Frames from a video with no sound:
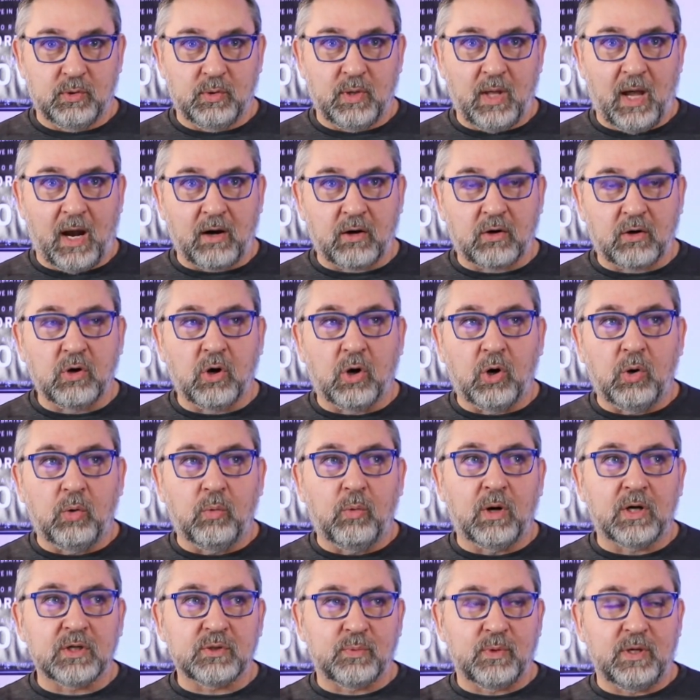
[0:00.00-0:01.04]
our goal
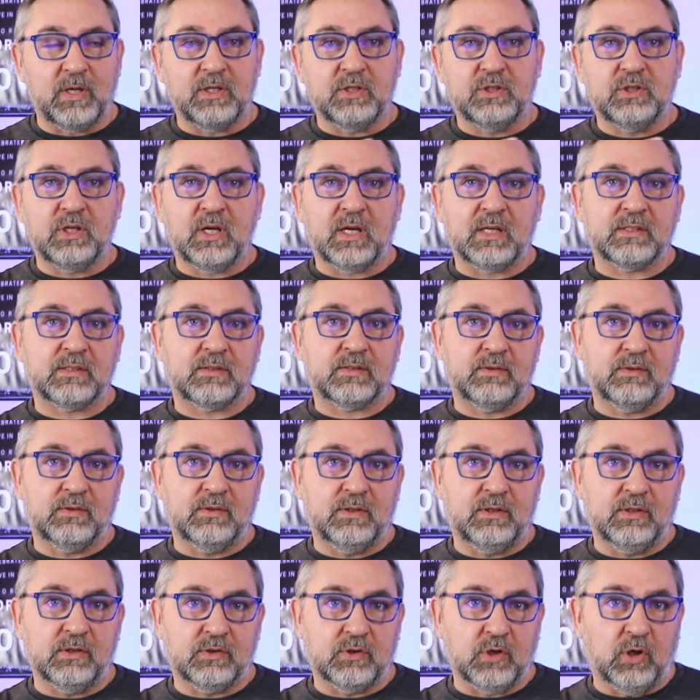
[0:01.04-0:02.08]
was we had just
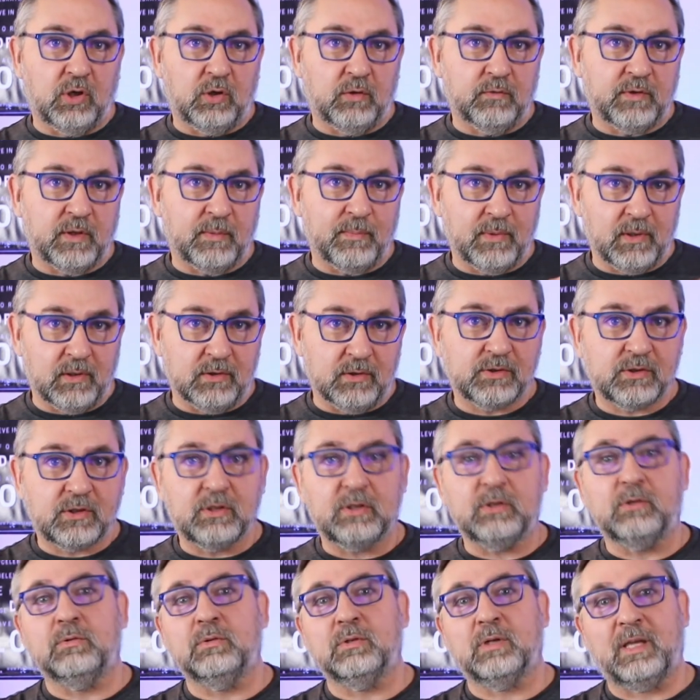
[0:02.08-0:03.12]
dissolved the middle
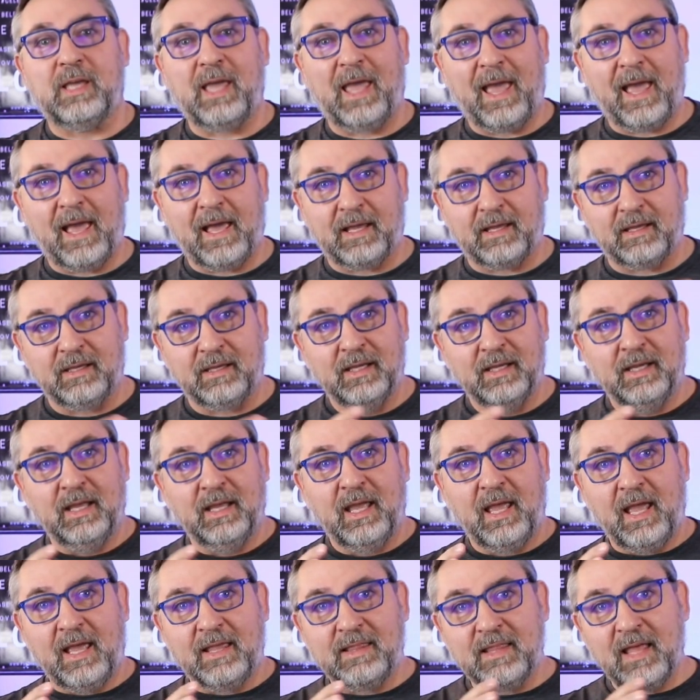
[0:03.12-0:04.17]
school gang,
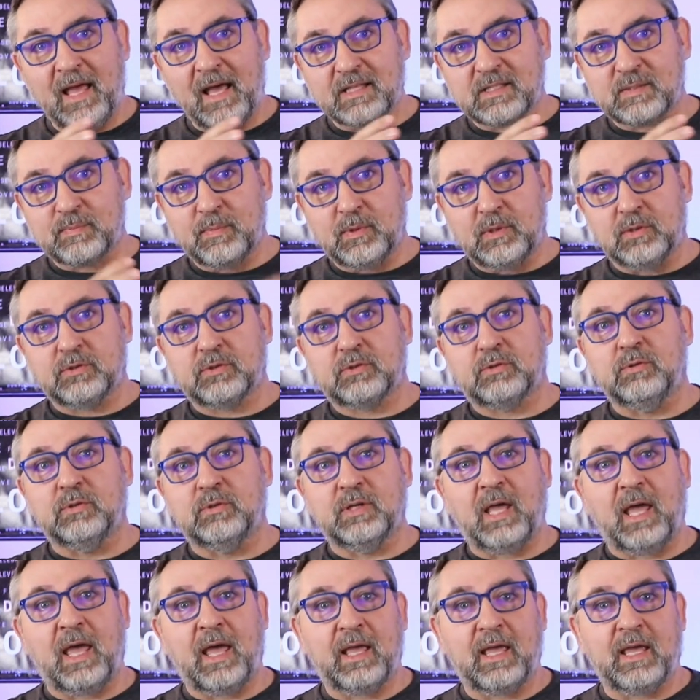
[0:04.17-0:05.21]
and that middle school
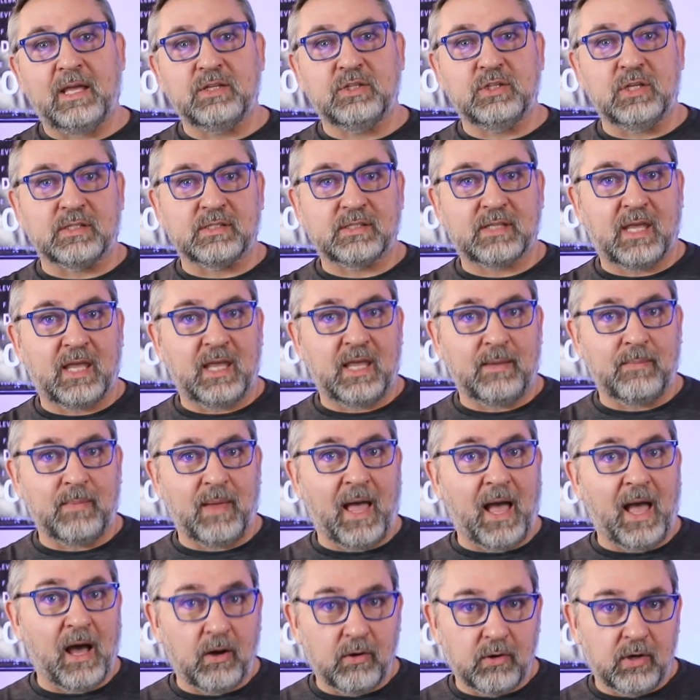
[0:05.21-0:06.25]
gang had just came
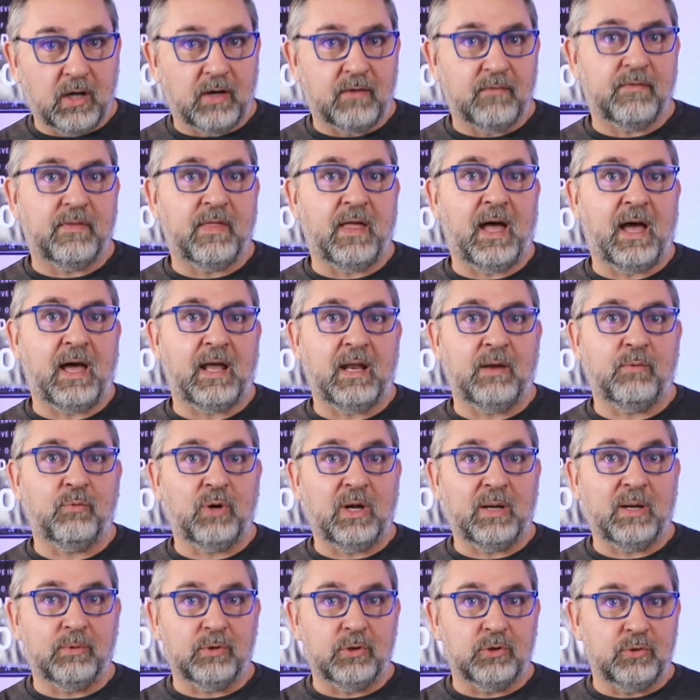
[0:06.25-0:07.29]
out of that, and we're
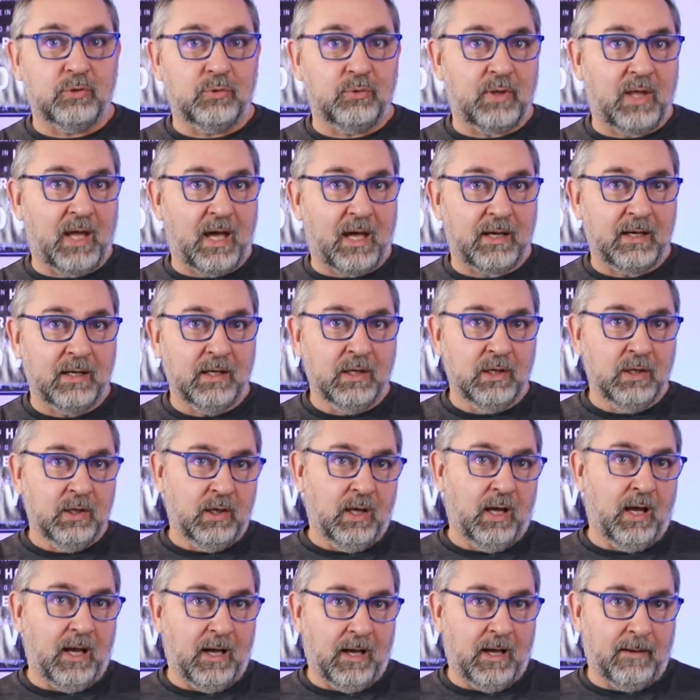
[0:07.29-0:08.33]
able to do that
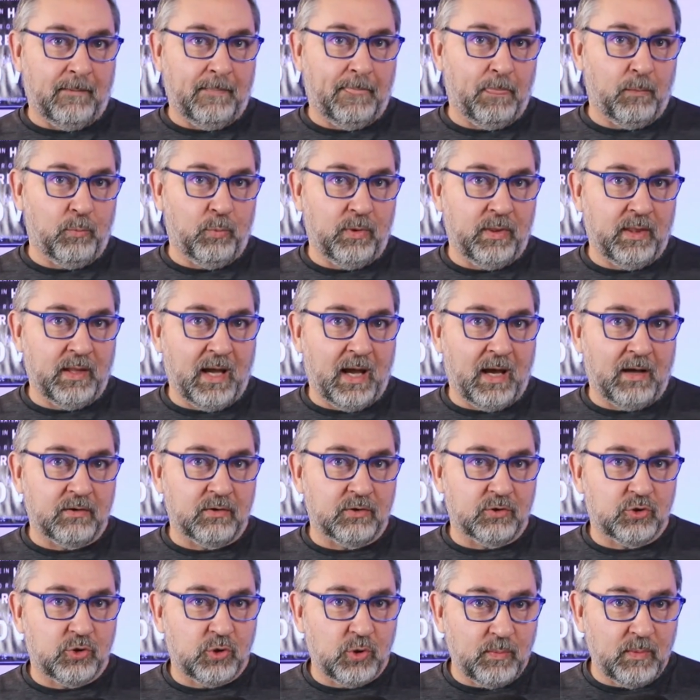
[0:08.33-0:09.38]
without
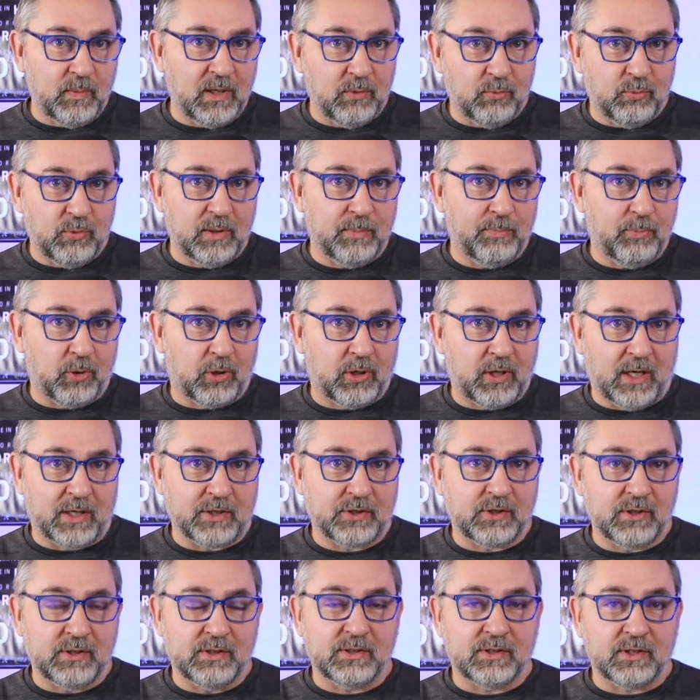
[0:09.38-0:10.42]
too many
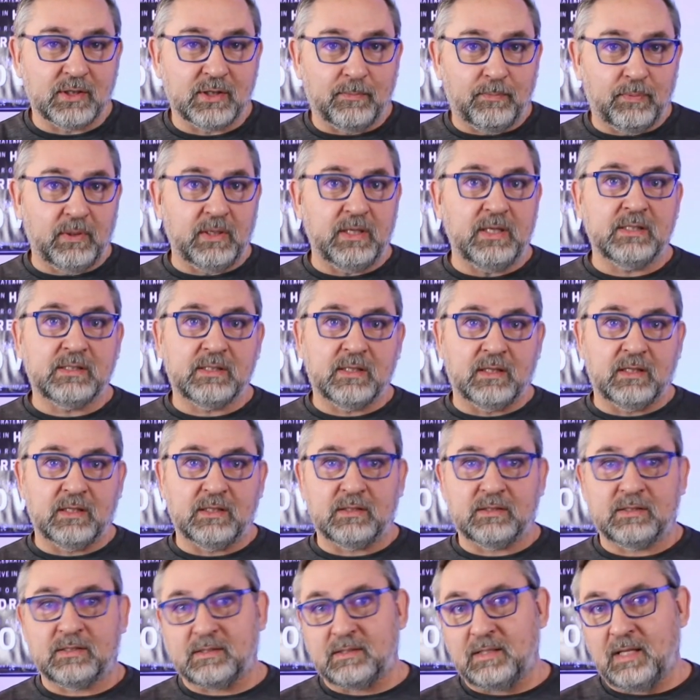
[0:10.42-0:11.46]
repercussions. And the police and
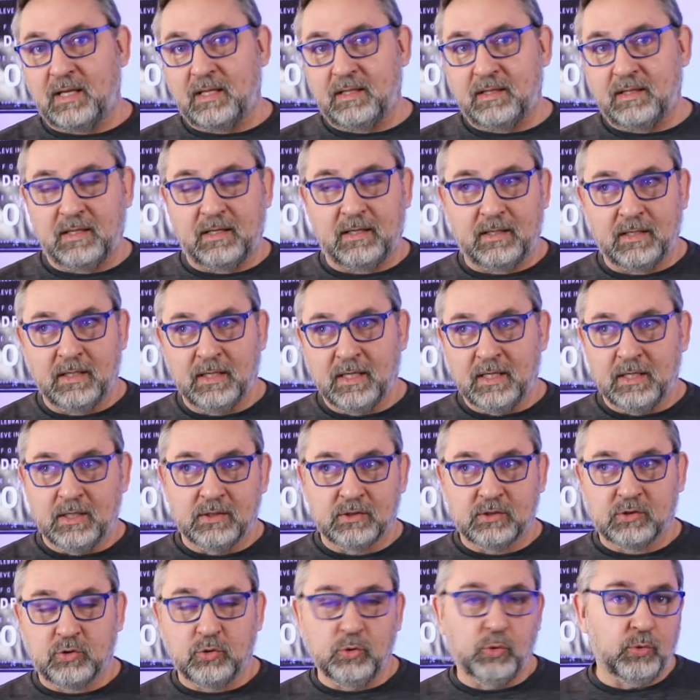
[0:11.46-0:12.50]
the
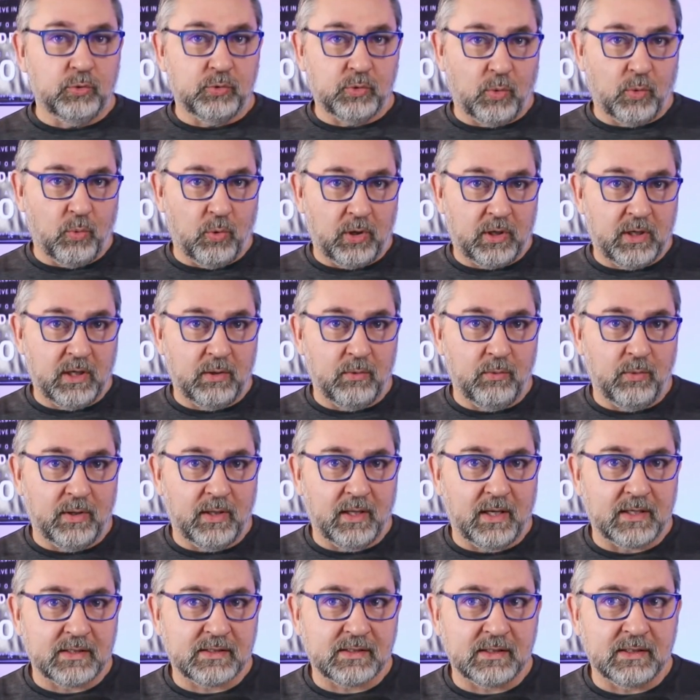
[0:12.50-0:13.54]
schools were working with
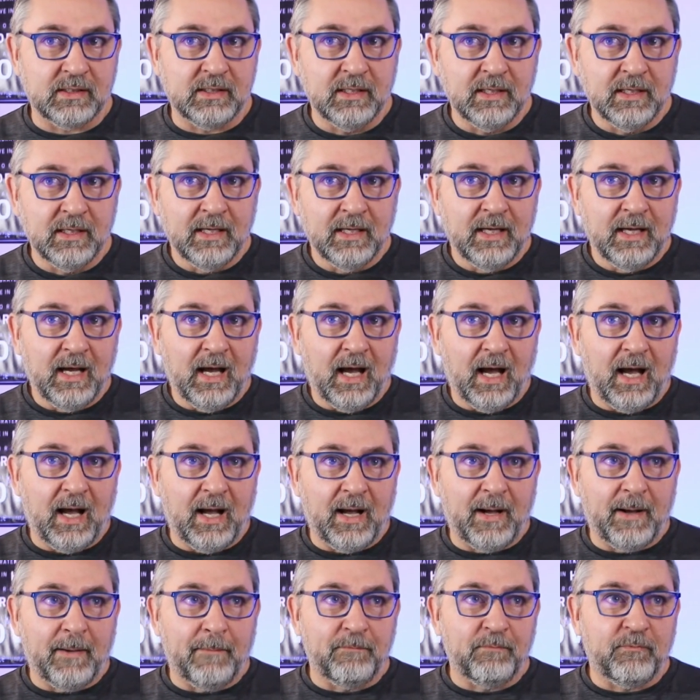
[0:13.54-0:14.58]
us, and
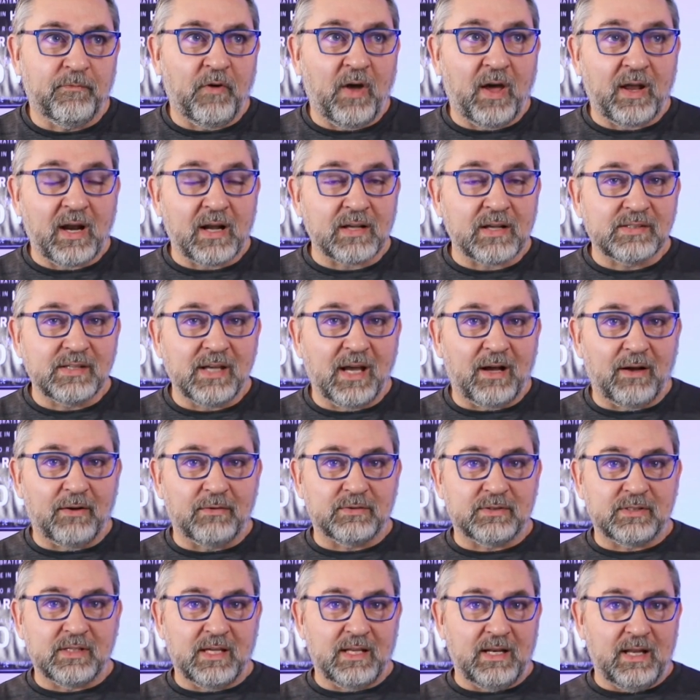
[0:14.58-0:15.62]
found
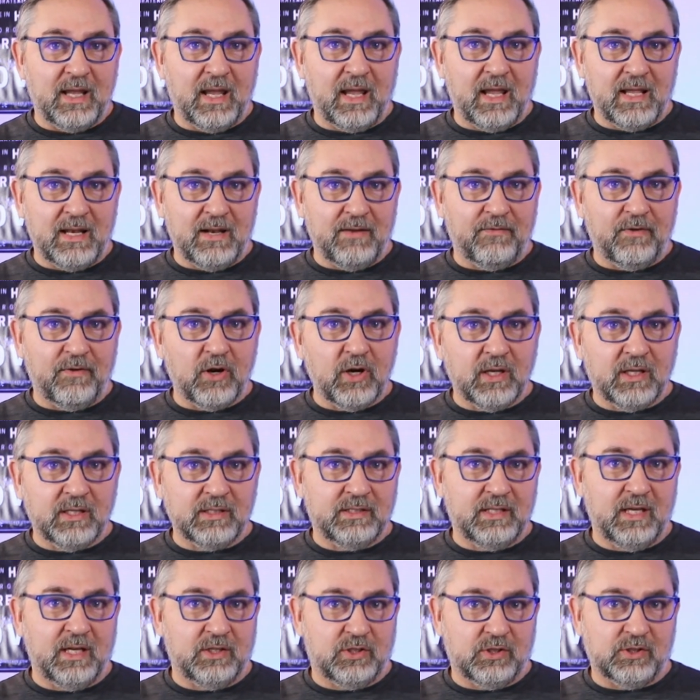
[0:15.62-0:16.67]
ourselves in a very
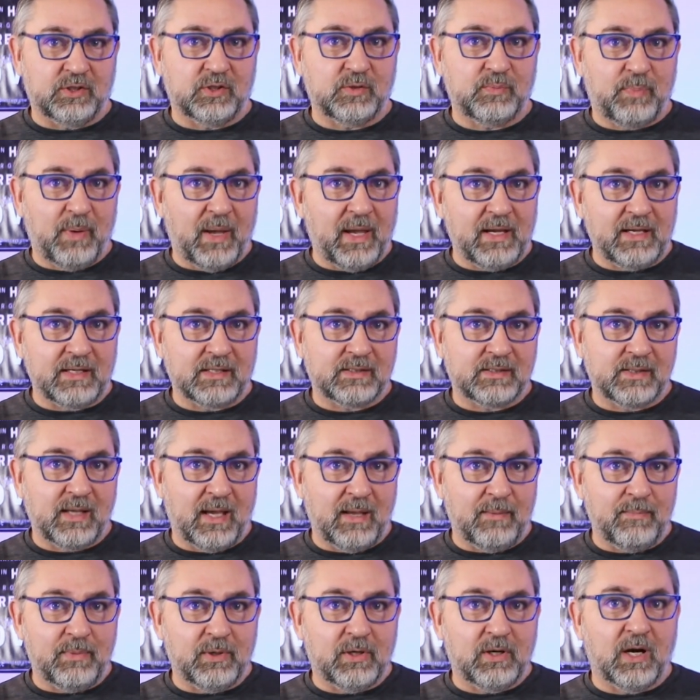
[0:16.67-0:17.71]
contentious space.
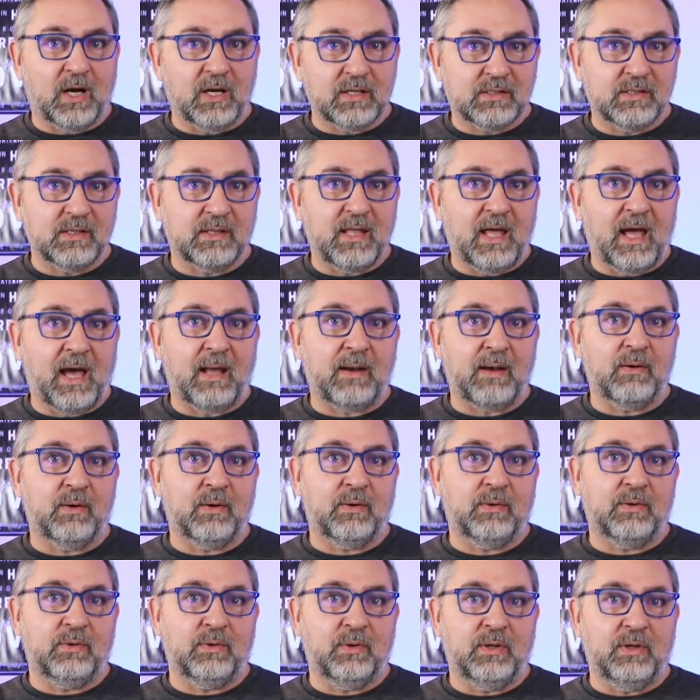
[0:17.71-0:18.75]
And because of that,
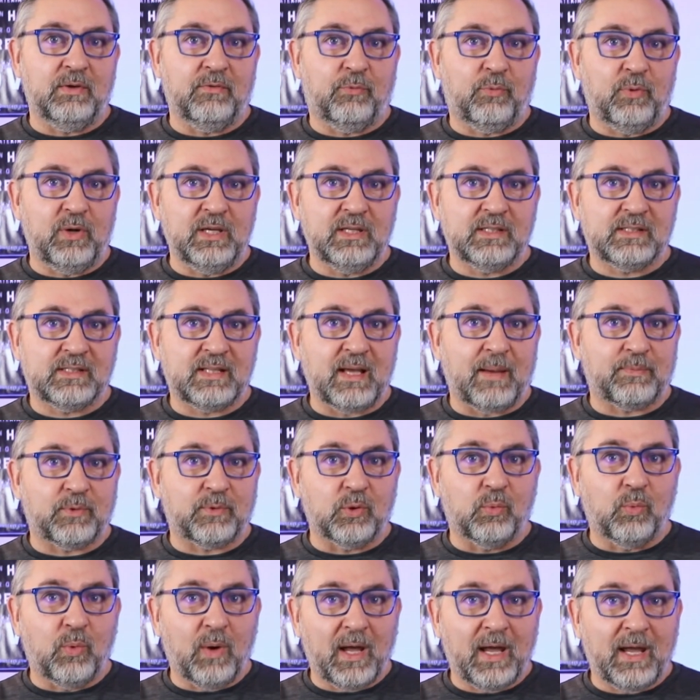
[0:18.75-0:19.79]
if we stepped
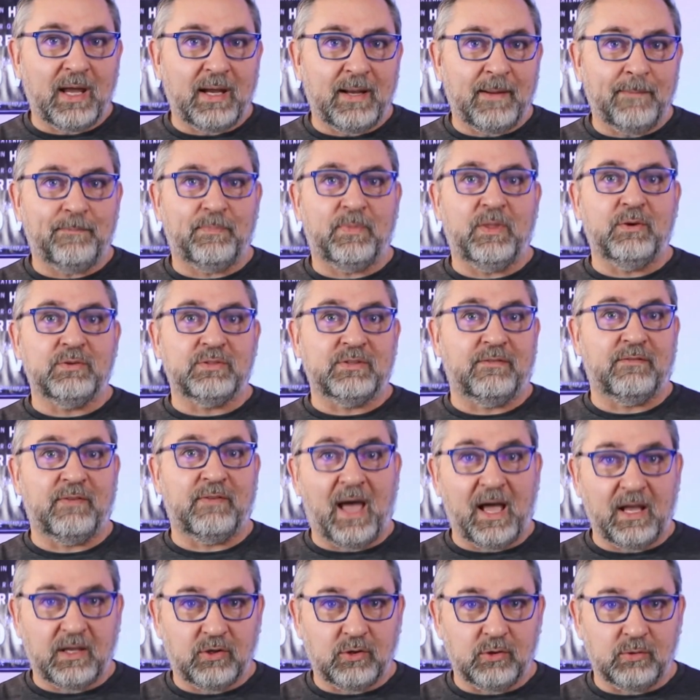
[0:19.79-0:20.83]
away, there was a
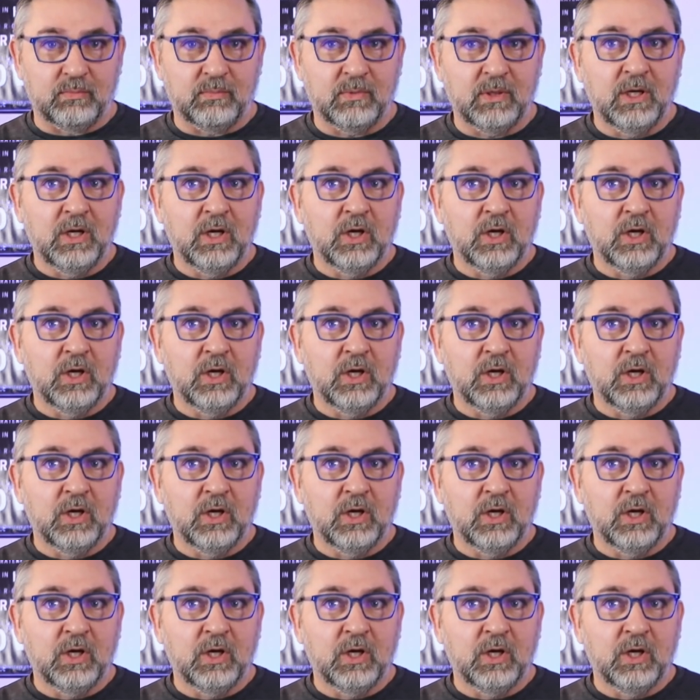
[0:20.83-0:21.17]
vacuum.